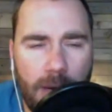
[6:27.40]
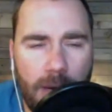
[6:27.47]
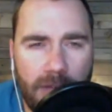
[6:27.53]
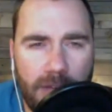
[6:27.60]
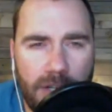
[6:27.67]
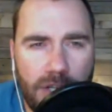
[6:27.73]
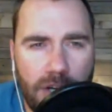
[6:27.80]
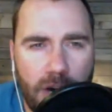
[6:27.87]
It
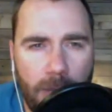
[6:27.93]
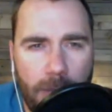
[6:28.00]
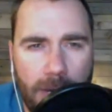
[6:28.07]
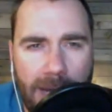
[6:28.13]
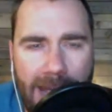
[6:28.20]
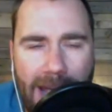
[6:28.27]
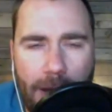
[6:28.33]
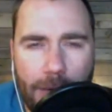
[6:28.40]
would give a
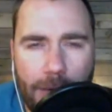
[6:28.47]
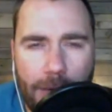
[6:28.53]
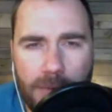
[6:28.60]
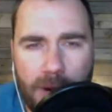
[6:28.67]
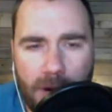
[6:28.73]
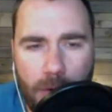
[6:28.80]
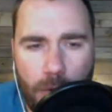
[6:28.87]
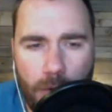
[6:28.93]
sharp gouge
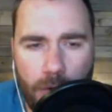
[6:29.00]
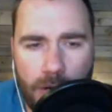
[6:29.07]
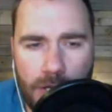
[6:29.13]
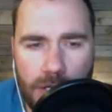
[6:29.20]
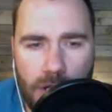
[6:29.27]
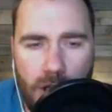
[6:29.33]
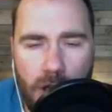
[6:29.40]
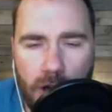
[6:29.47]
about a 1/4
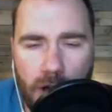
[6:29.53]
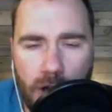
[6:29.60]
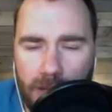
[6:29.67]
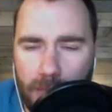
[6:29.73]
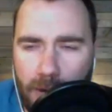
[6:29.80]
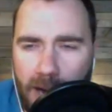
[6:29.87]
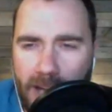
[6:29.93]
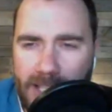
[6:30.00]
inch long of the
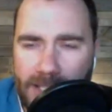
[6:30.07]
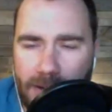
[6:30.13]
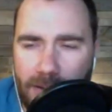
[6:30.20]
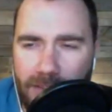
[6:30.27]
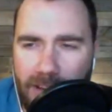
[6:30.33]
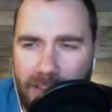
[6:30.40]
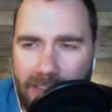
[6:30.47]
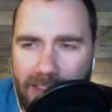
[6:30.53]
brass, and
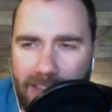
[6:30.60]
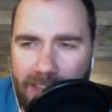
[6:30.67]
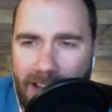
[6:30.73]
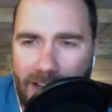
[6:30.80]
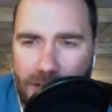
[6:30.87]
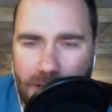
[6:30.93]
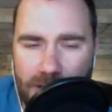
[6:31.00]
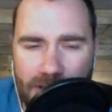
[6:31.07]
finally catch
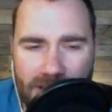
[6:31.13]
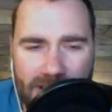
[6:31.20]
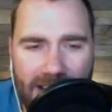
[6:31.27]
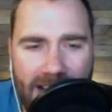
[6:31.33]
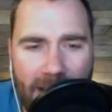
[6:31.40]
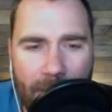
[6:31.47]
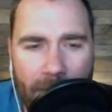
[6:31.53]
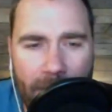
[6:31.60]
and
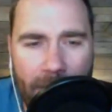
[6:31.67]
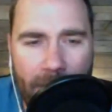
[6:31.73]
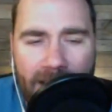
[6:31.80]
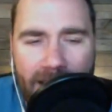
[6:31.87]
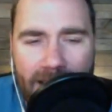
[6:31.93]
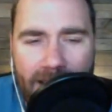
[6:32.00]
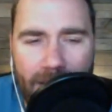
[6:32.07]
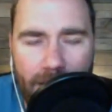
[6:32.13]
stop
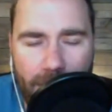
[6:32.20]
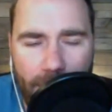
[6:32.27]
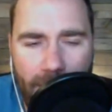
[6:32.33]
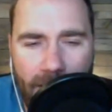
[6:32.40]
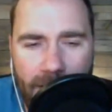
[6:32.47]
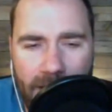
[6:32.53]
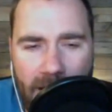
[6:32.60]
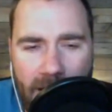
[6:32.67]

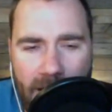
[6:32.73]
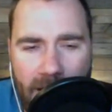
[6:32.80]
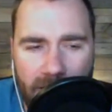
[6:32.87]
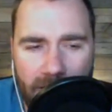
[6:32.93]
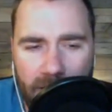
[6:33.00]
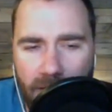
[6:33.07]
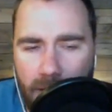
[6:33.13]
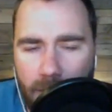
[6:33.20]
the round
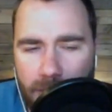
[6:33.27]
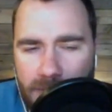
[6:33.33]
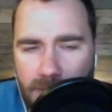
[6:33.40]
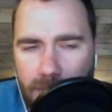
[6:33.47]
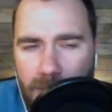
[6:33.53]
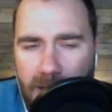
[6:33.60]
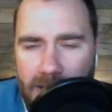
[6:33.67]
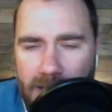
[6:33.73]
half of the feed ramp. It
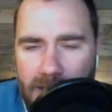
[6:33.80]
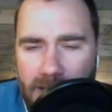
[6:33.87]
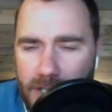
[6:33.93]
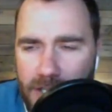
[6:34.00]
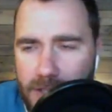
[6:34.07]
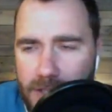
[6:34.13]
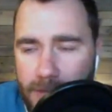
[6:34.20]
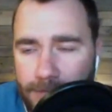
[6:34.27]
was amazing.
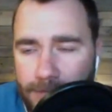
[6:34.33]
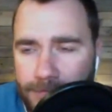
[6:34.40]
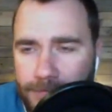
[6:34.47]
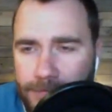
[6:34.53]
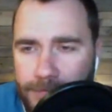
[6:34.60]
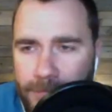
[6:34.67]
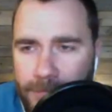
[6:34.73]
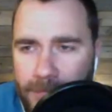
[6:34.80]
Just
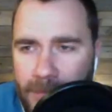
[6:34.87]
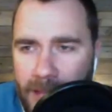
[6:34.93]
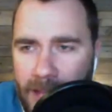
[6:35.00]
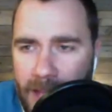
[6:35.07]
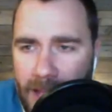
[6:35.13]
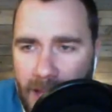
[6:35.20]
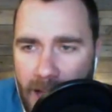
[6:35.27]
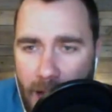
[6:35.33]

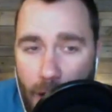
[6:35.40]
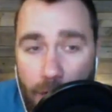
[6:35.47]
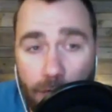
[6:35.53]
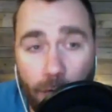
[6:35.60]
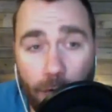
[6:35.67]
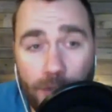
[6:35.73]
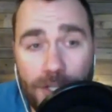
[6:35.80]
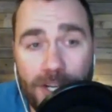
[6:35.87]

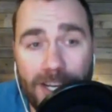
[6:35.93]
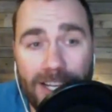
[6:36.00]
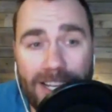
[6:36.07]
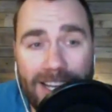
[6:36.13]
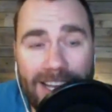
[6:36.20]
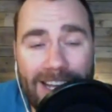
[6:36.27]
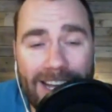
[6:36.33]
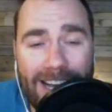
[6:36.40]

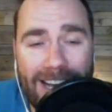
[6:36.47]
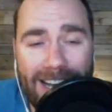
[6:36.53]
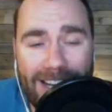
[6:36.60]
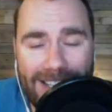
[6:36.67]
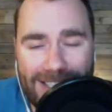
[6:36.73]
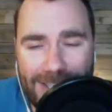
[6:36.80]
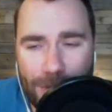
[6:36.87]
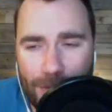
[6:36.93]
unfortunately,
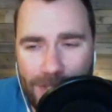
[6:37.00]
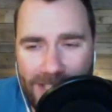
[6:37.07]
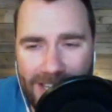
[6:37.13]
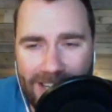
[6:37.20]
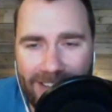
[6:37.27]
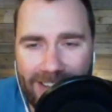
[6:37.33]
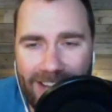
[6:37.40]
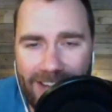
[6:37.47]

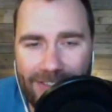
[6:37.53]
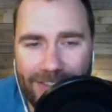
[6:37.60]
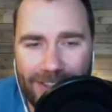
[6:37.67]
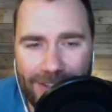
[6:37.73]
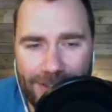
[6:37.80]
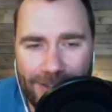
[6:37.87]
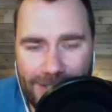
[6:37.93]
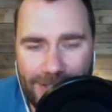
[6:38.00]
towards the end of the
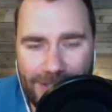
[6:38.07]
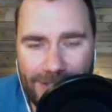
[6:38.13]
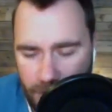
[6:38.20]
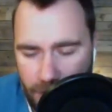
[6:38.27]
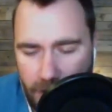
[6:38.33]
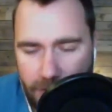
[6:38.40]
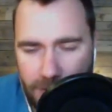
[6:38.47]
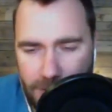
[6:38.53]
life of those
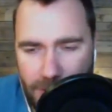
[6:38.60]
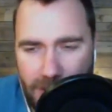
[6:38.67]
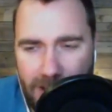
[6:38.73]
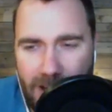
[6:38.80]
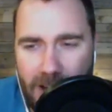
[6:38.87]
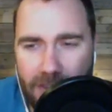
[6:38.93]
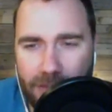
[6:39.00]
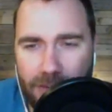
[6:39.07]
rifles being
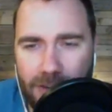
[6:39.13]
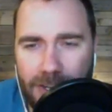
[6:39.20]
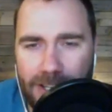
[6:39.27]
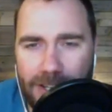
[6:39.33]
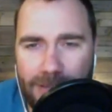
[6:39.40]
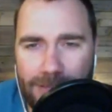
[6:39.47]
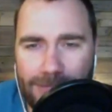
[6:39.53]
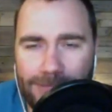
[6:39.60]
offered,
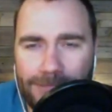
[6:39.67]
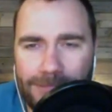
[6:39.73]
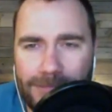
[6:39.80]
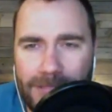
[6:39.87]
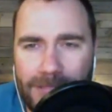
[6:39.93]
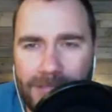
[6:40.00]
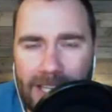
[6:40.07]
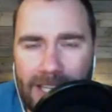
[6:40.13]
and
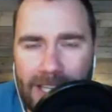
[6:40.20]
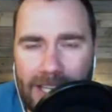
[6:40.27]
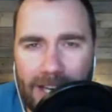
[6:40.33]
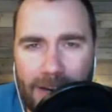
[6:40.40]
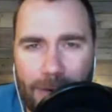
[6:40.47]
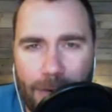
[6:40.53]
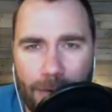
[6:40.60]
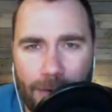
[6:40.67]
cutting
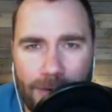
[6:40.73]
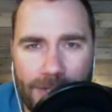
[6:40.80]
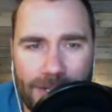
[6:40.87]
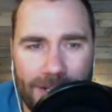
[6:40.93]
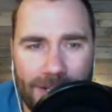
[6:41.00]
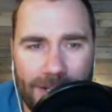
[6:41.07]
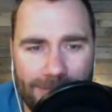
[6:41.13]
corners on